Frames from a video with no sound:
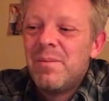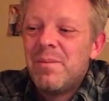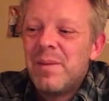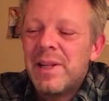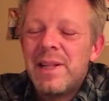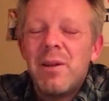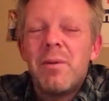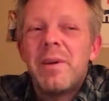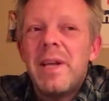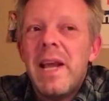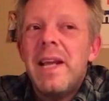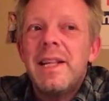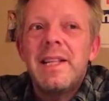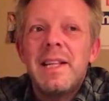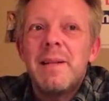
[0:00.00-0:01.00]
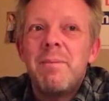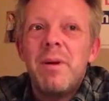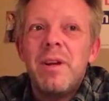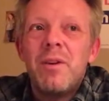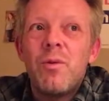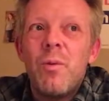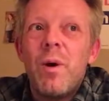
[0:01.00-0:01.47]
But so Gates has
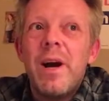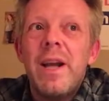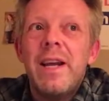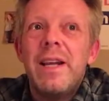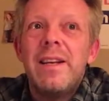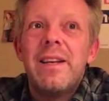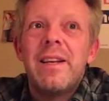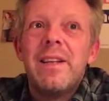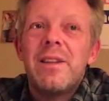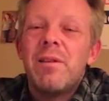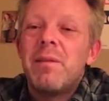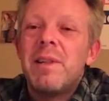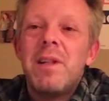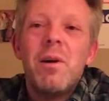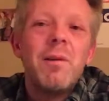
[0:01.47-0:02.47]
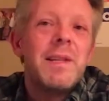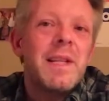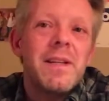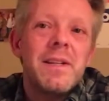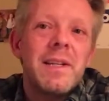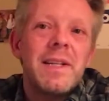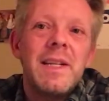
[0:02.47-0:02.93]
been quiet. There's no
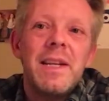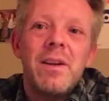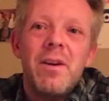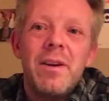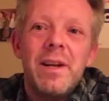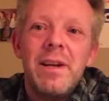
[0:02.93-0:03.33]
sentencing on